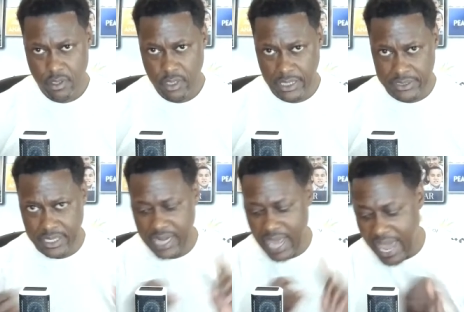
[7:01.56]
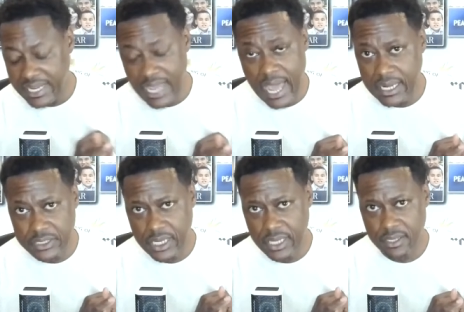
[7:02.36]
Is it an
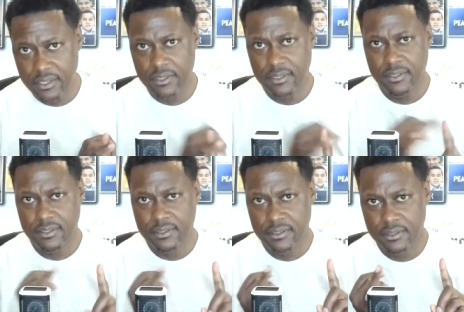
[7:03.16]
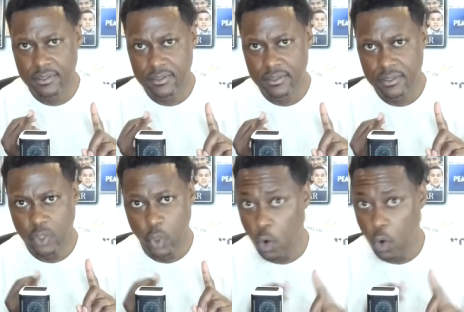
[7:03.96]
ideology or